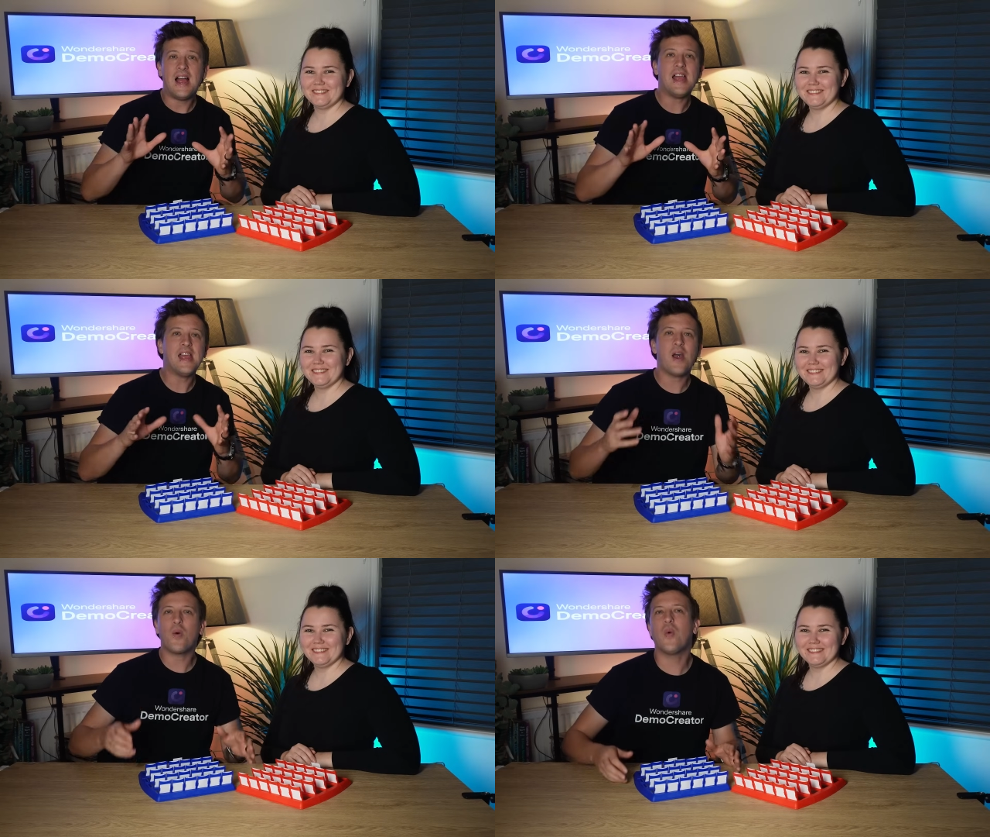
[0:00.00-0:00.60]
Speaker 1: Hey,
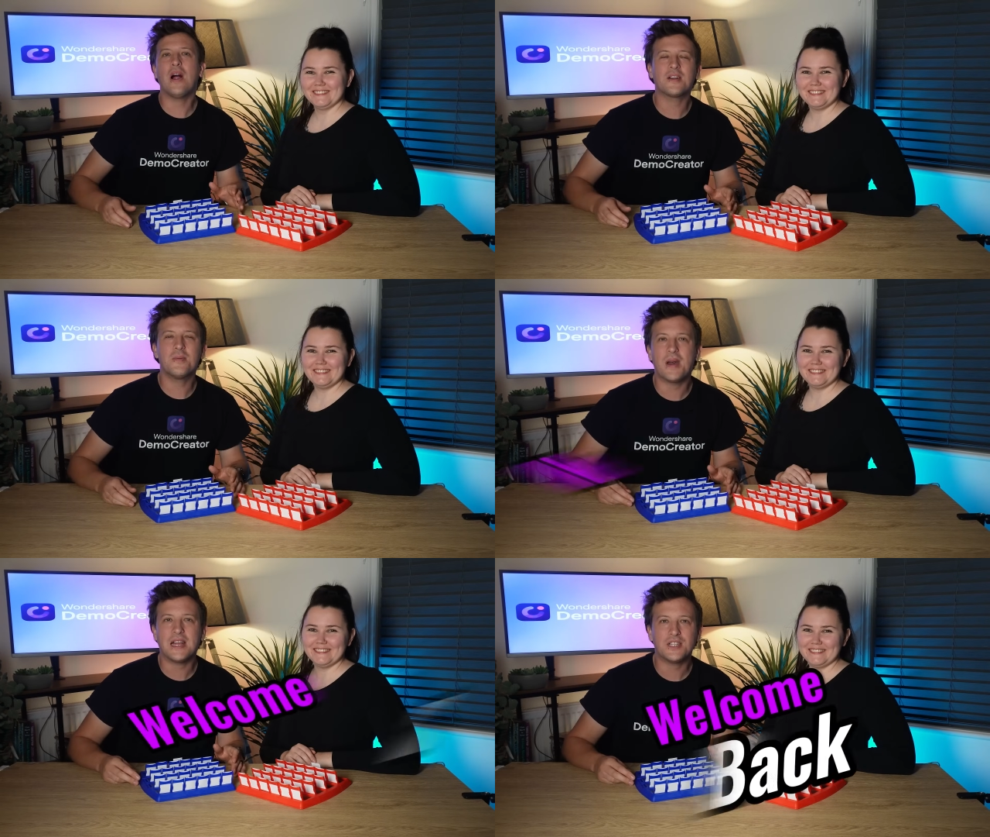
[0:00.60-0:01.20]
welcome
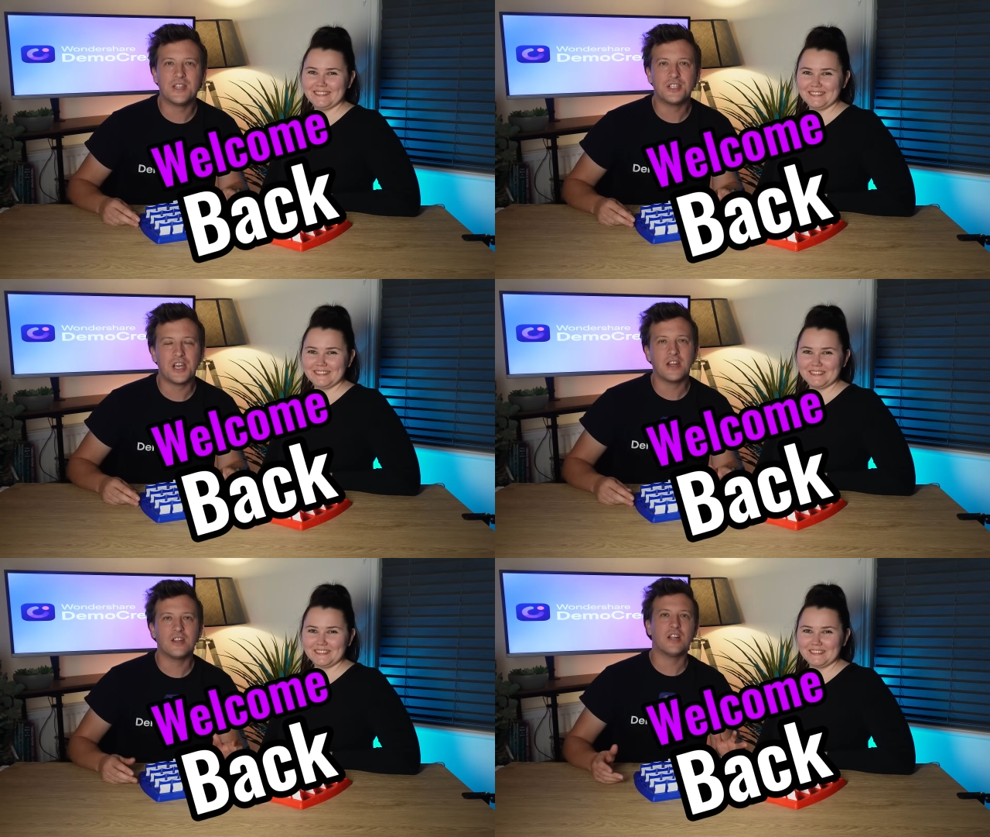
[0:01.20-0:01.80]
back to the
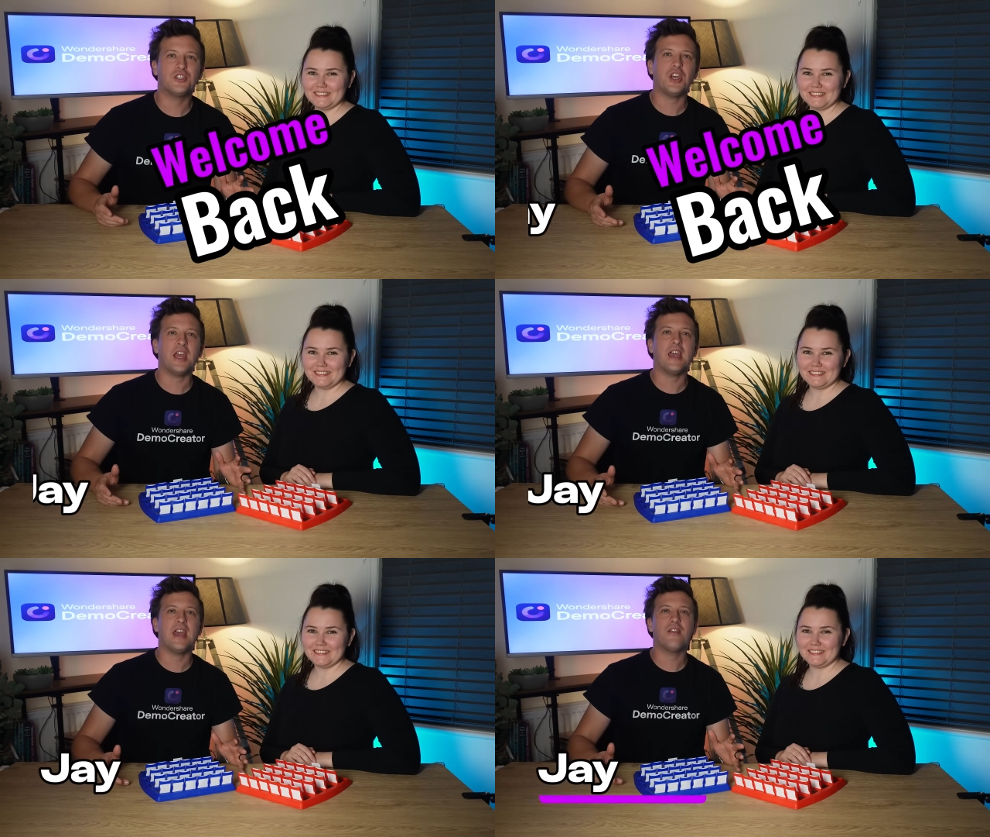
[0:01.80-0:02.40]
channel. Jay
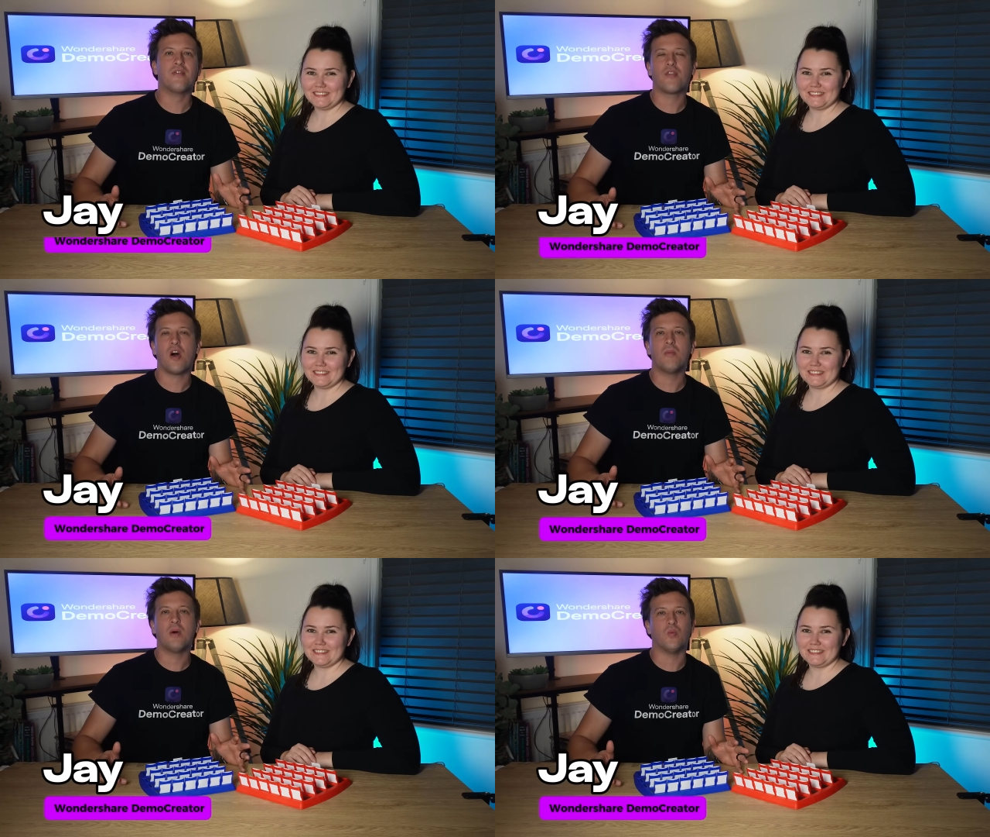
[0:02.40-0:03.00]
here
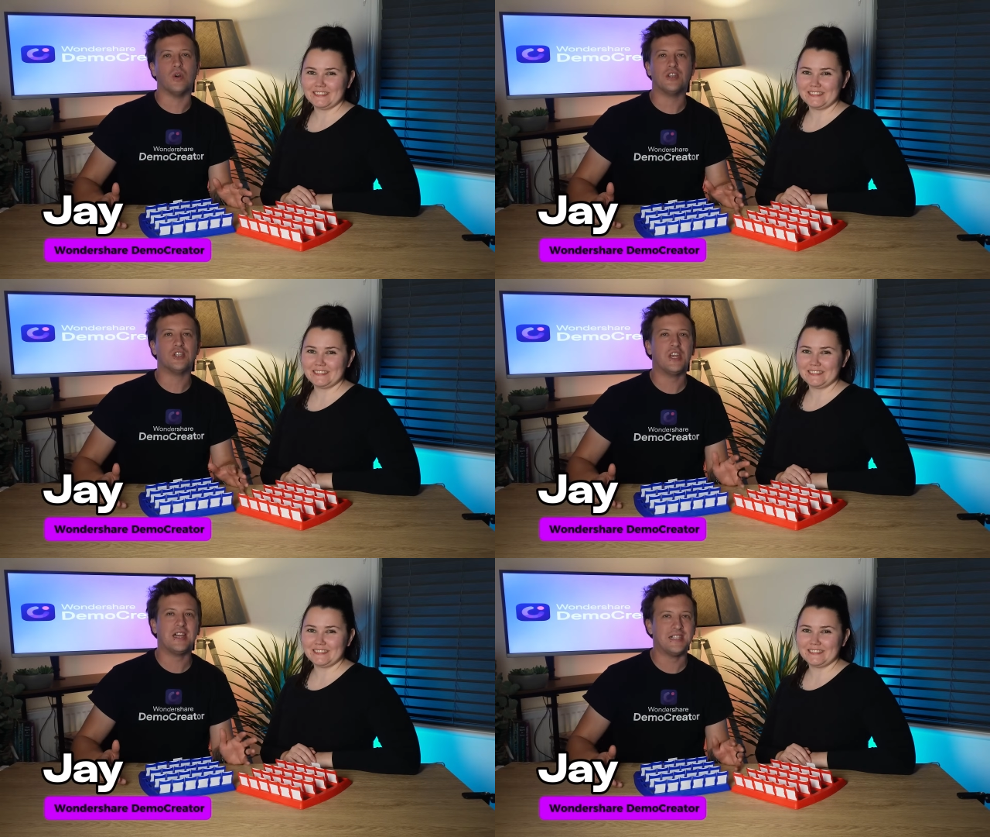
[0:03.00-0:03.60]
from
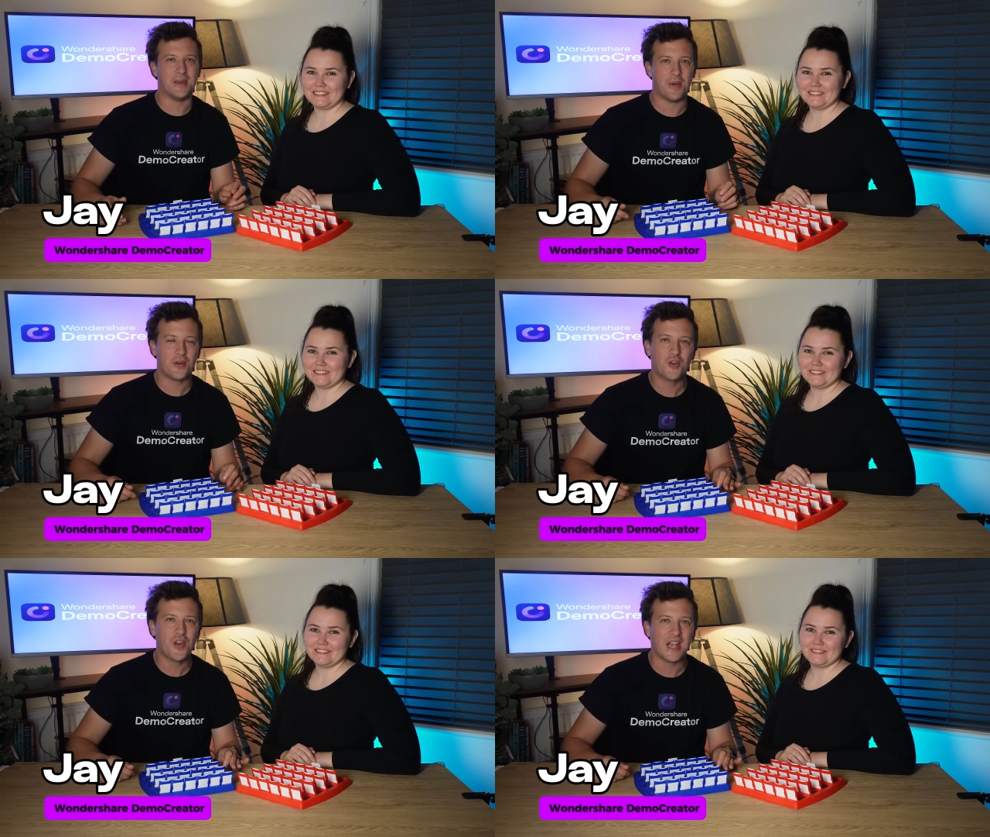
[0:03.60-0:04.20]
Wondershare
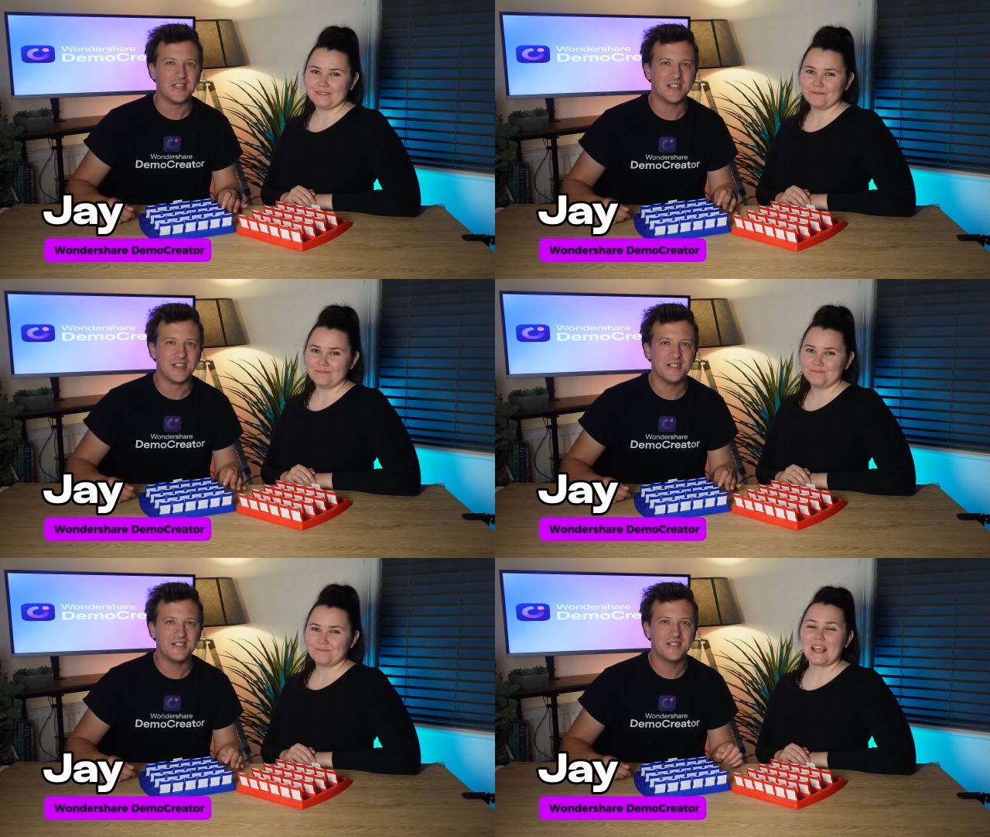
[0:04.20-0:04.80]
DemoCreator.
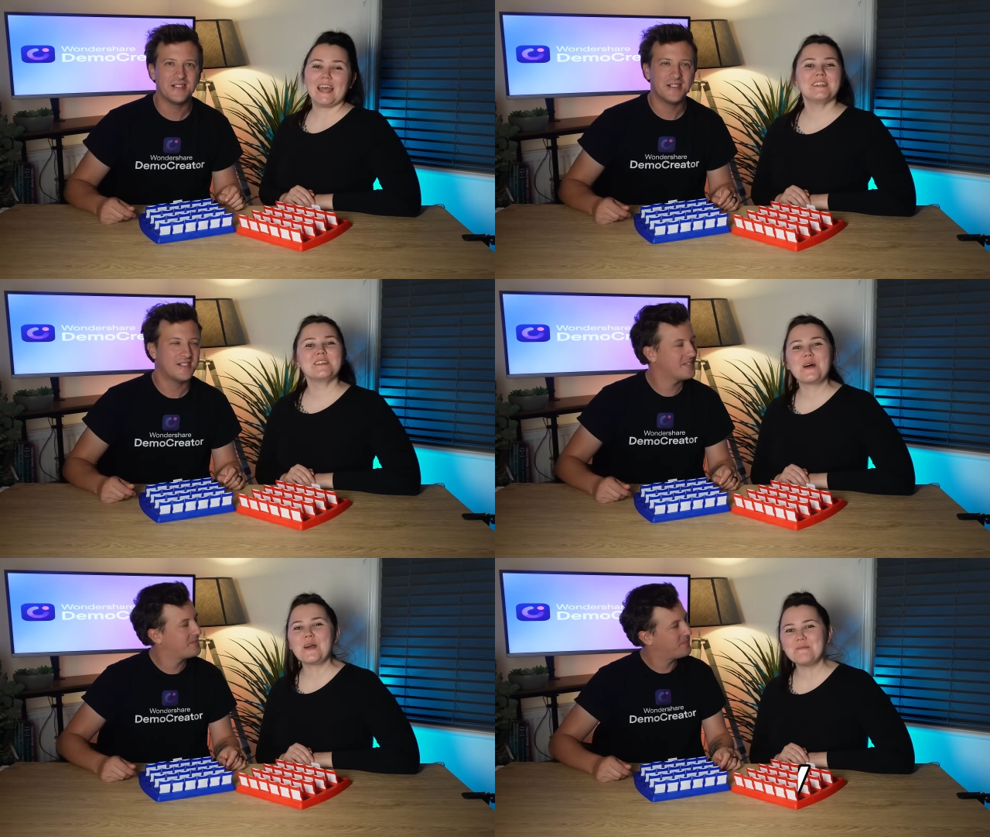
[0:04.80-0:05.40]
Speaker 2: And
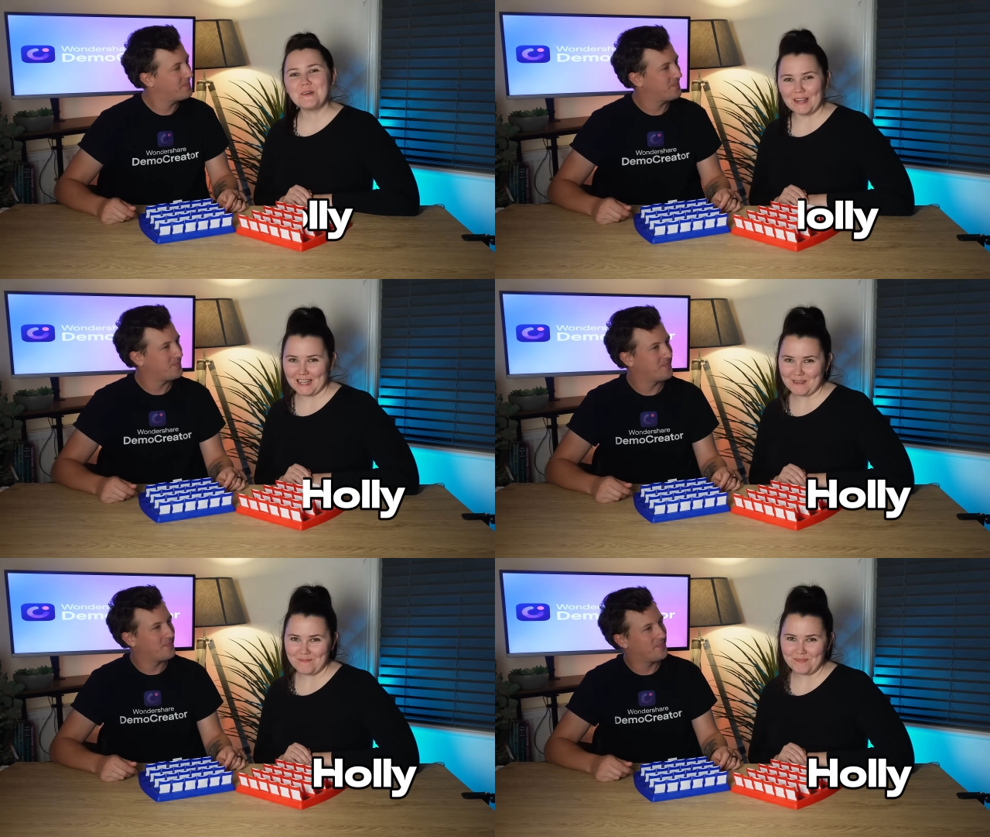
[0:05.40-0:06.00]
I'm
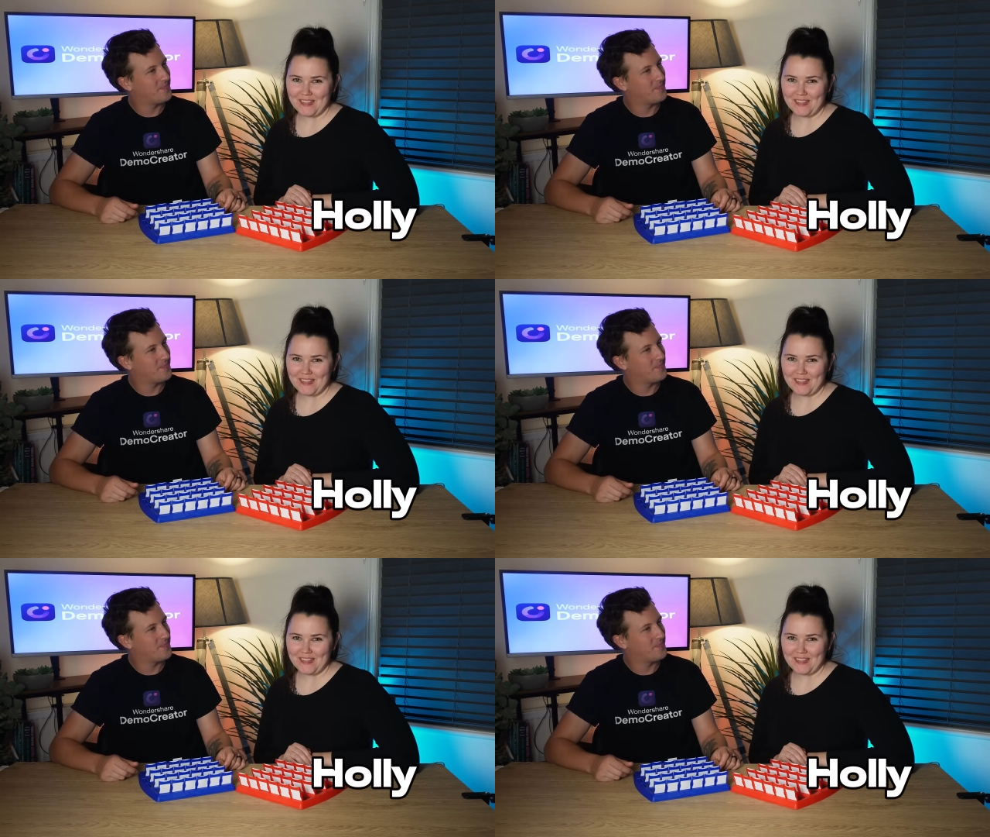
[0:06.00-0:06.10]
Holly.